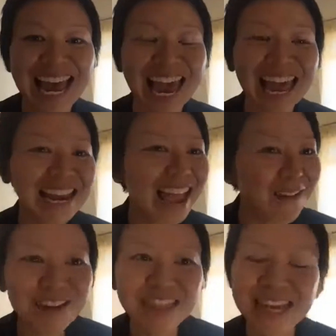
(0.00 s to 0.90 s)
And
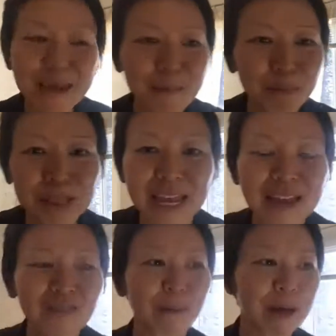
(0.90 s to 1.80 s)
everything you
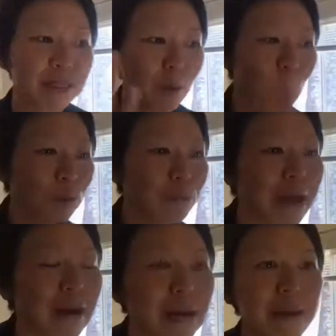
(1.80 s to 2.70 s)
believed about the old
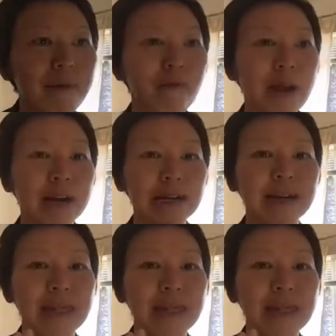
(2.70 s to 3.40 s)
paradigm of parenthood